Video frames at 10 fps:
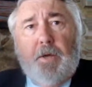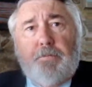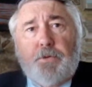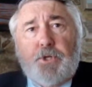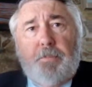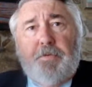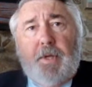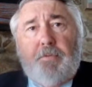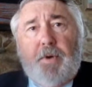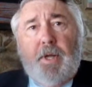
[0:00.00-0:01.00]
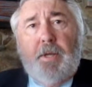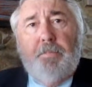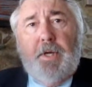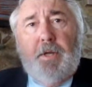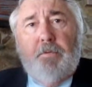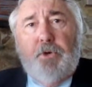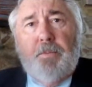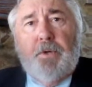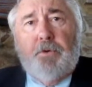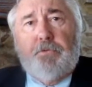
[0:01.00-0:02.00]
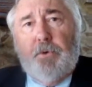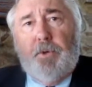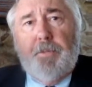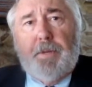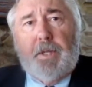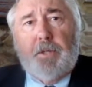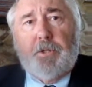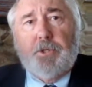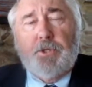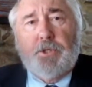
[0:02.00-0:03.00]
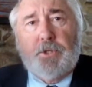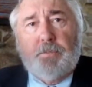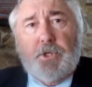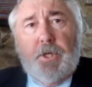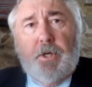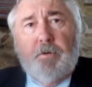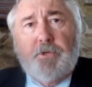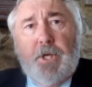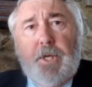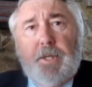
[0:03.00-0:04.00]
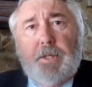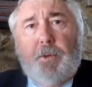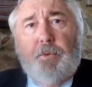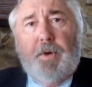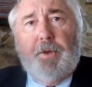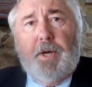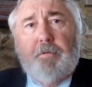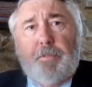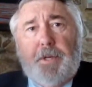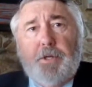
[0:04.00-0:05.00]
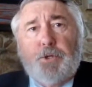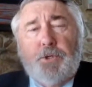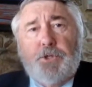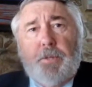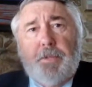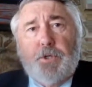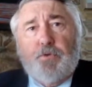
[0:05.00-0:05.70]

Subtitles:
Yet for some of that rank, many of whom are truly politicians themselves, they would rather have a place in some